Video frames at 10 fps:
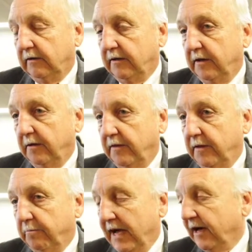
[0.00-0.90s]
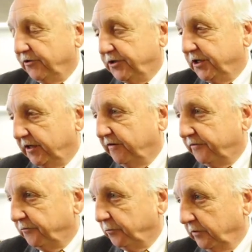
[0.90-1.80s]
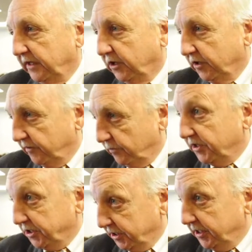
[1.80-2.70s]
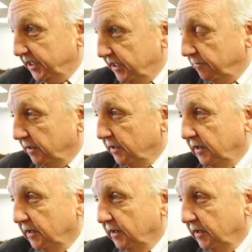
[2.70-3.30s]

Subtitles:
the Mountain Tough recovery team.